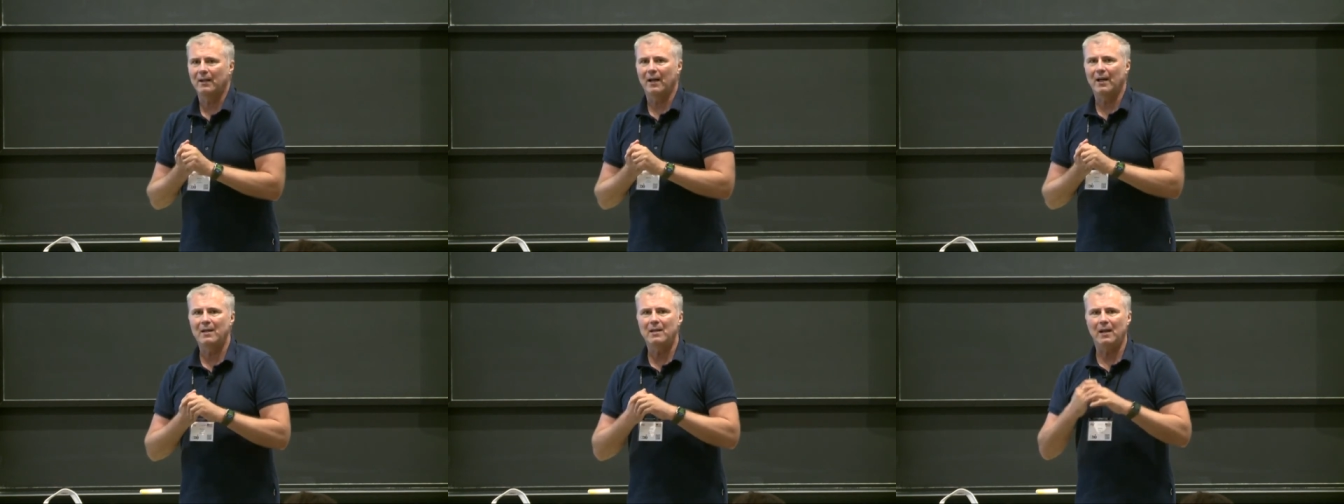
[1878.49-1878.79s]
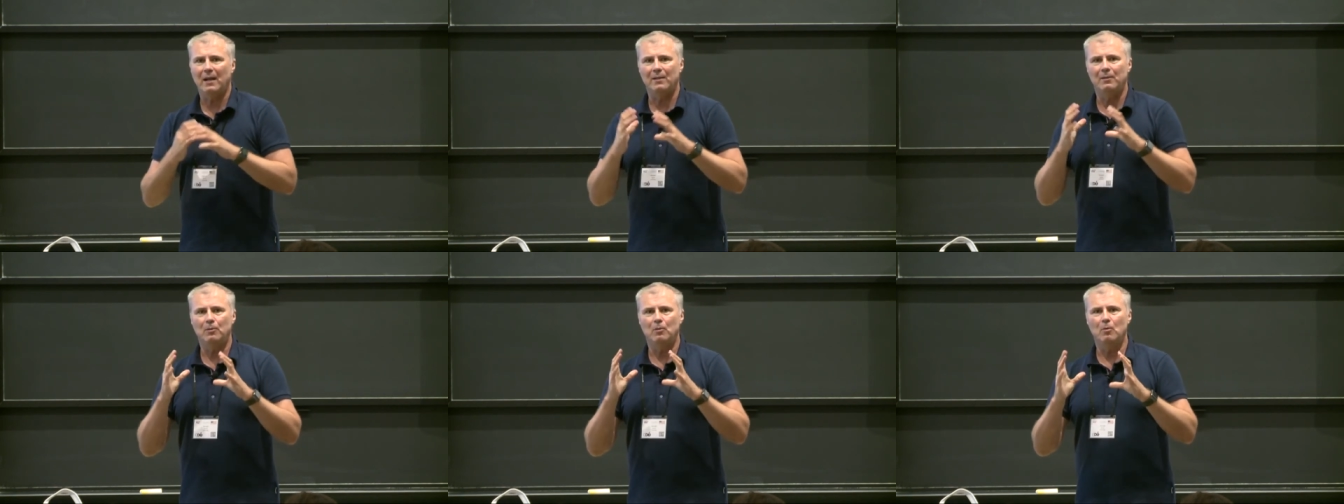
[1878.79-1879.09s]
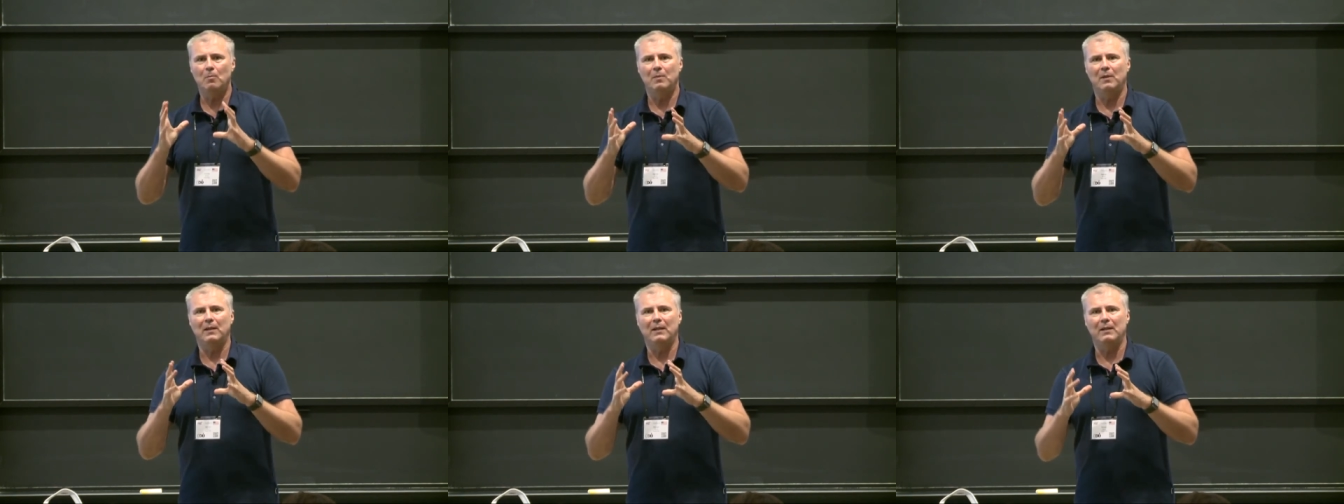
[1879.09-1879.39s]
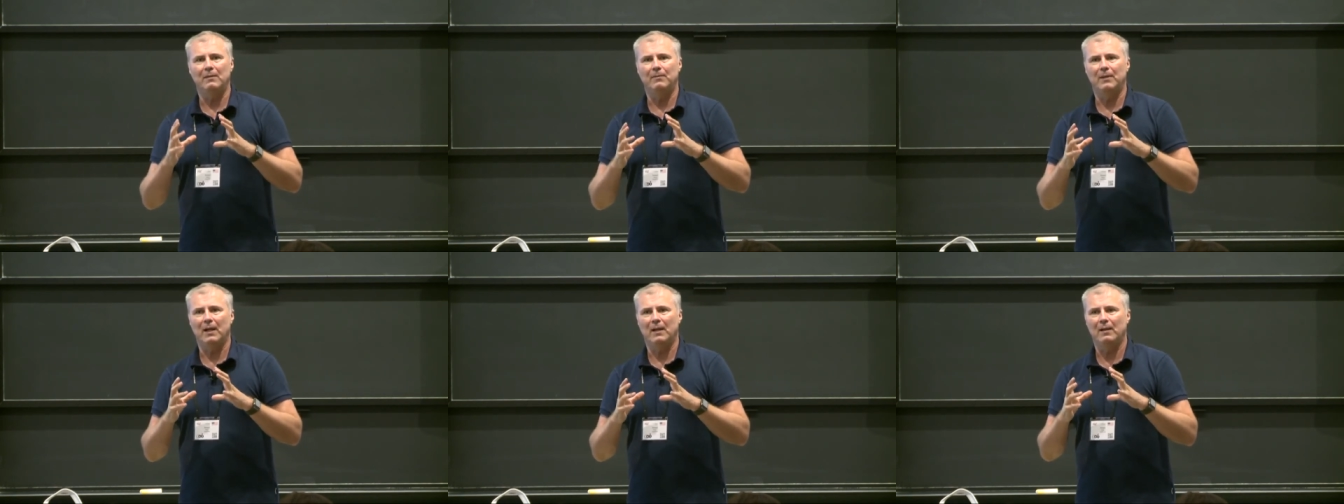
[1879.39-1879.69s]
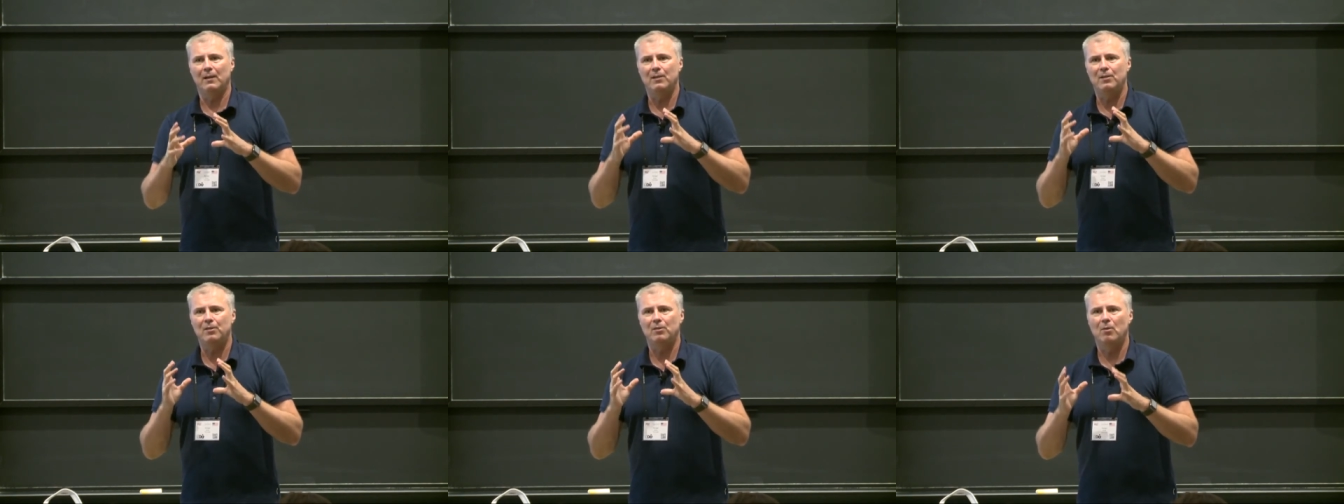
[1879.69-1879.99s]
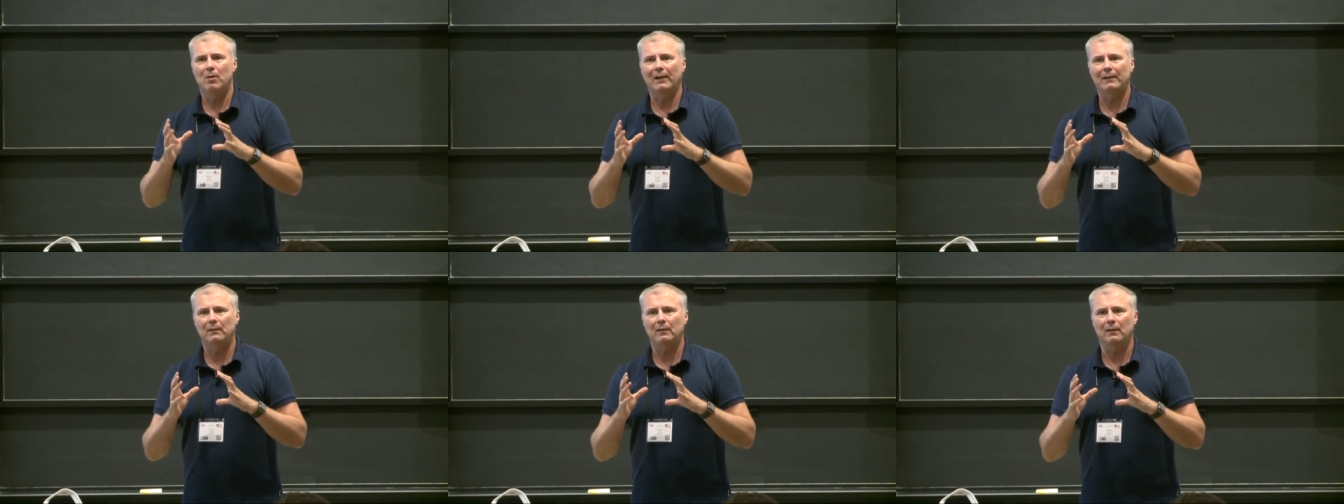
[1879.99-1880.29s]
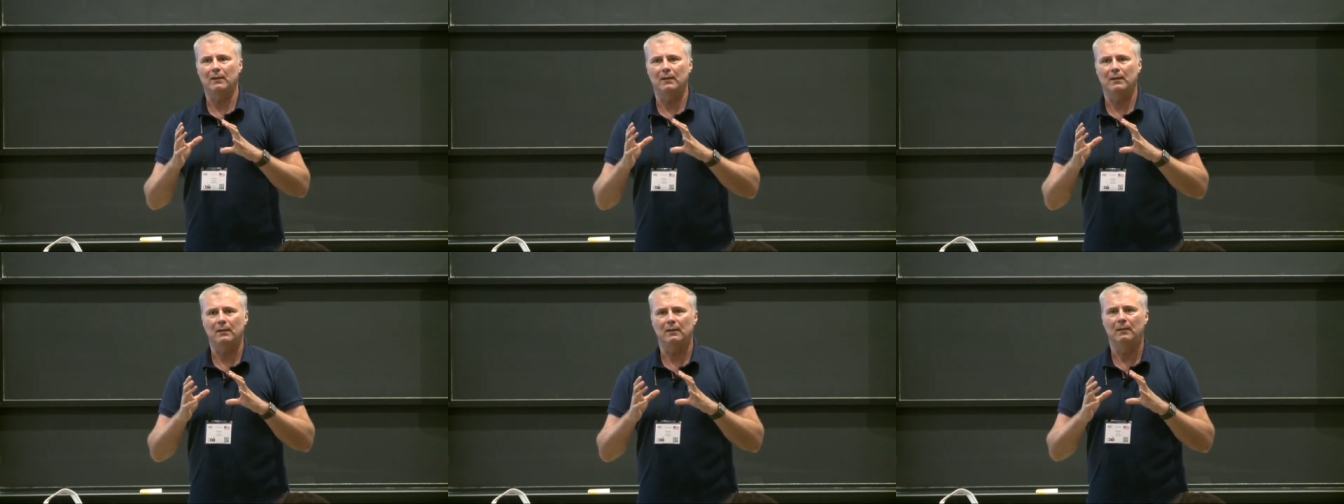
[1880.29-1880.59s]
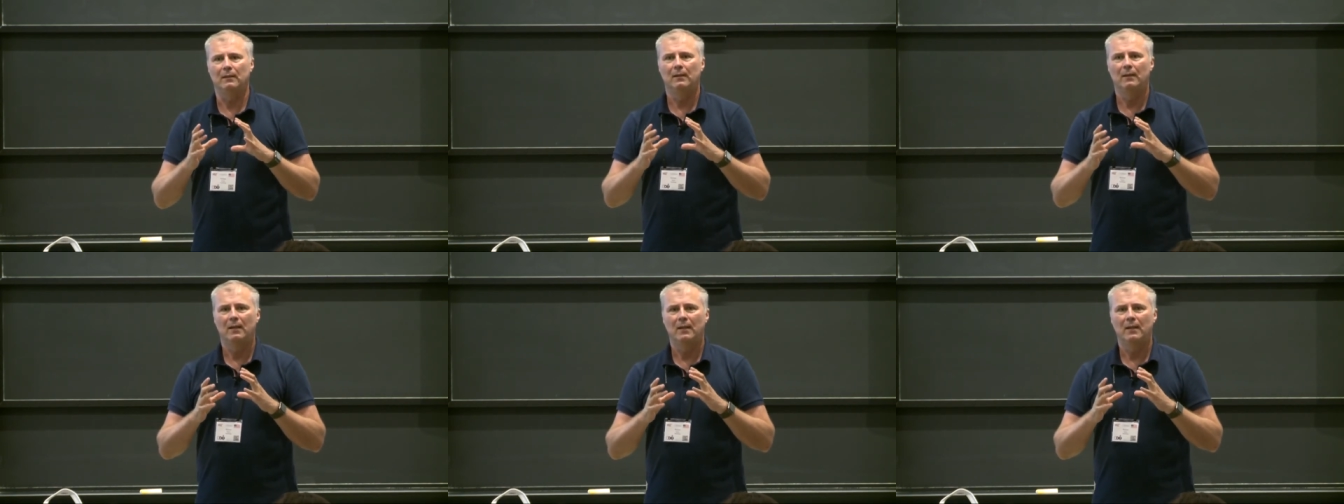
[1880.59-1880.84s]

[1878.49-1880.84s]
I do believe that historically,